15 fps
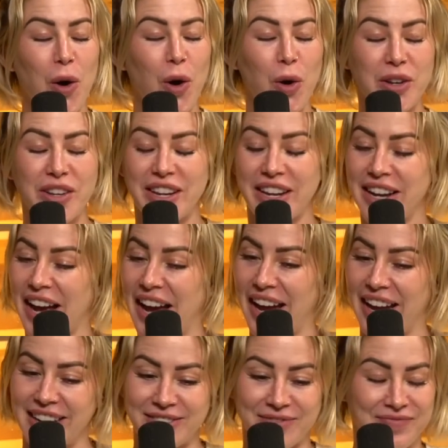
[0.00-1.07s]
Oh, did
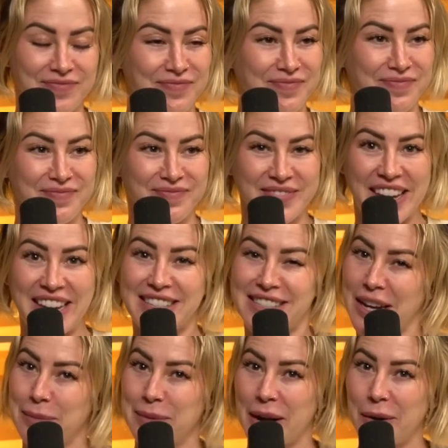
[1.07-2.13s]
I? He's
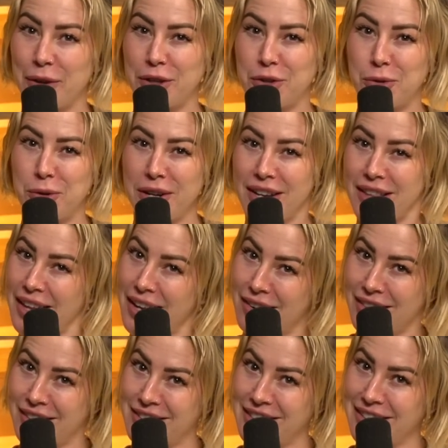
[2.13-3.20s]
coming out with a toy later
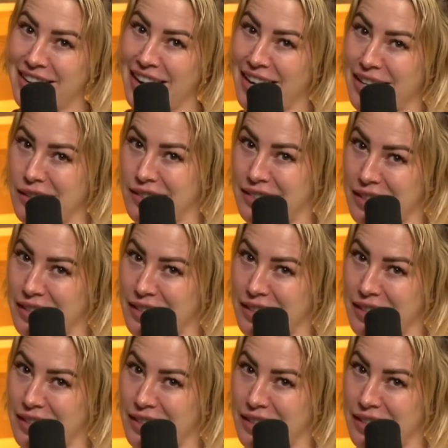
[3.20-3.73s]
this year, guys.